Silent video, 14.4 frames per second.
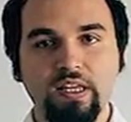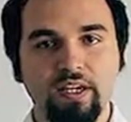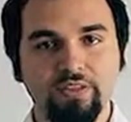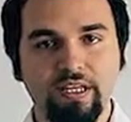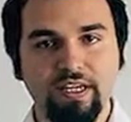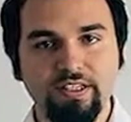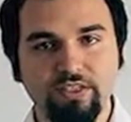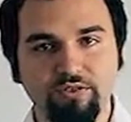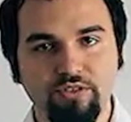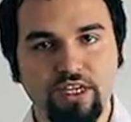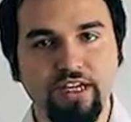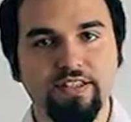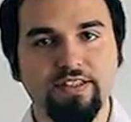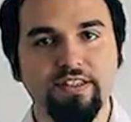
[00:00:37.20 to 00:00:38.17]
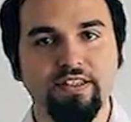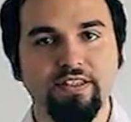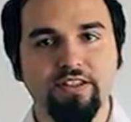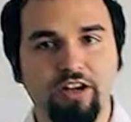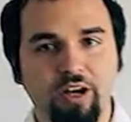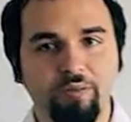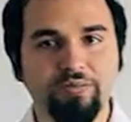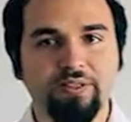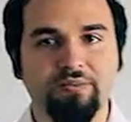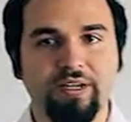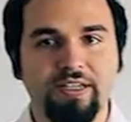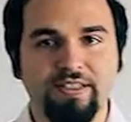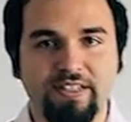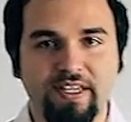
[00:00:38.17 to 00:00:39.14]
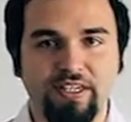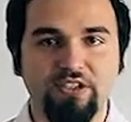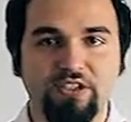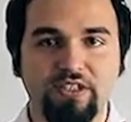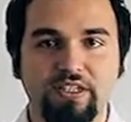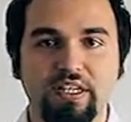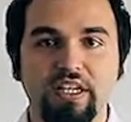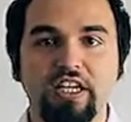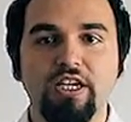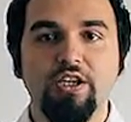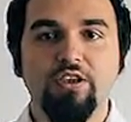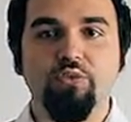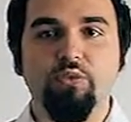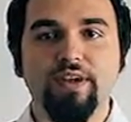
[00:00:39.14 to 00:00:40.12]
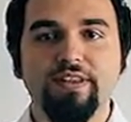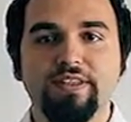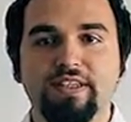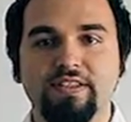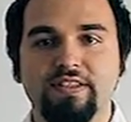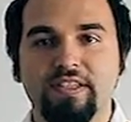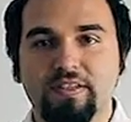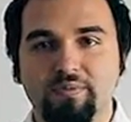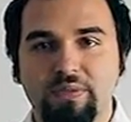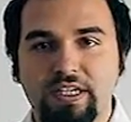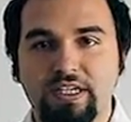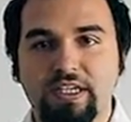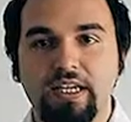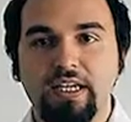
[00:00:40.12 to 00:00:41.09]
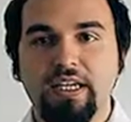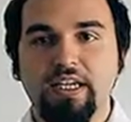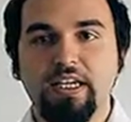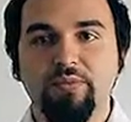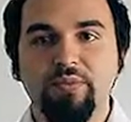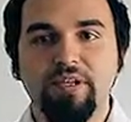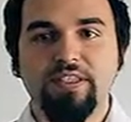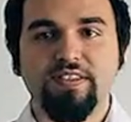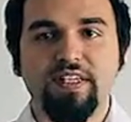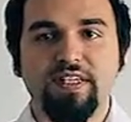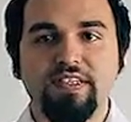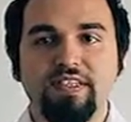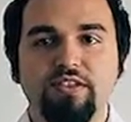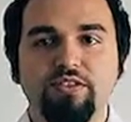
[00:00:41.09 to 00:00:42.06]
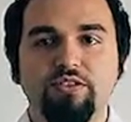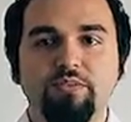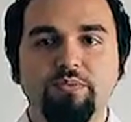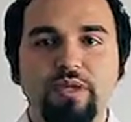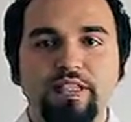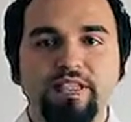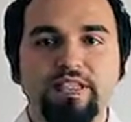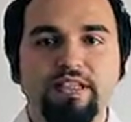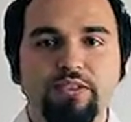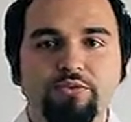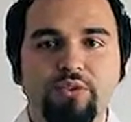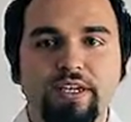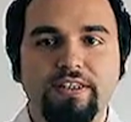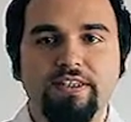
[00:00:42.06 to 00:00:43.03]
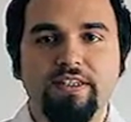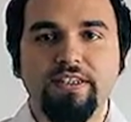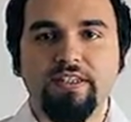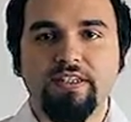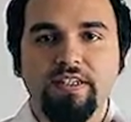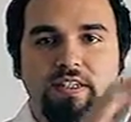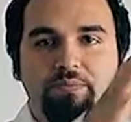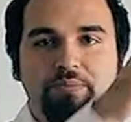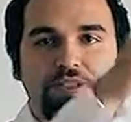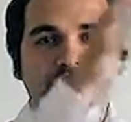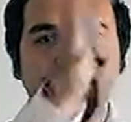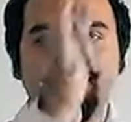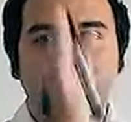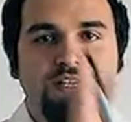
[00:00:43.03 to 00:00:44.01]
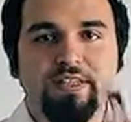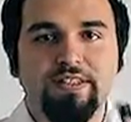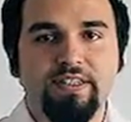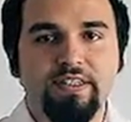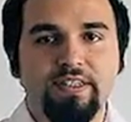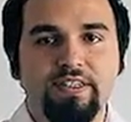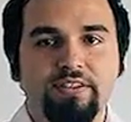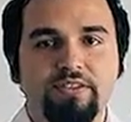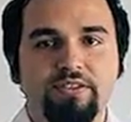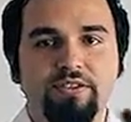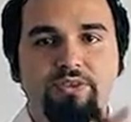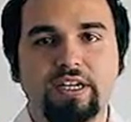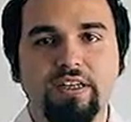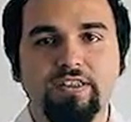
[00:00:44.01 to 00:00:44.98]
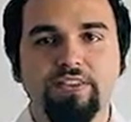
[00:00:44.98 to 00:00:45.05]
Okay, so content optimization. What does that mean? It means that you're basically writing a piece of content, right?